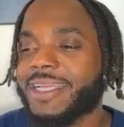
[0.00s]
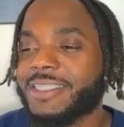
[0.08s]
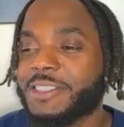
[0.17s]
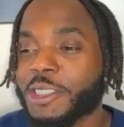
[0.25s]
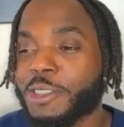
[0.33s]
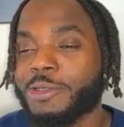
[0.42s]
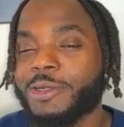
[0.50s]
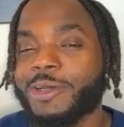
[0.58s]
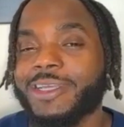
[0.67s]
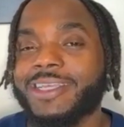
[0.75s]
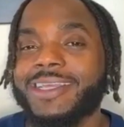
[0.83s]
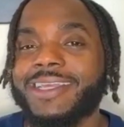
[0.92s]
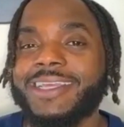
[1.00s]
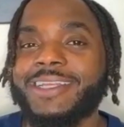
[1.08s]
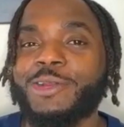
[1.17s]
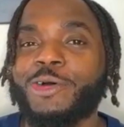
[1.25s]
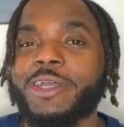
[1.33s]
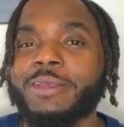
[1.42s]
In general, though, you
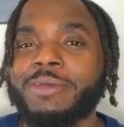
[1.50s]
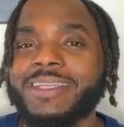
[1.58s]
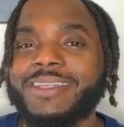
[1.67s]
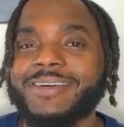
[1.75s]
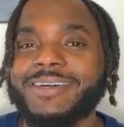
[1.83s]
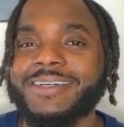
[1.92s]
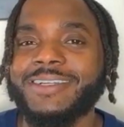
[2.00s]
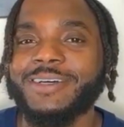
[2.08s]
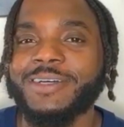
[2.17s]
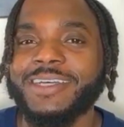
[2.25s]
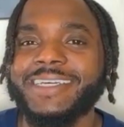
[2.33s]
know what he be doing, though.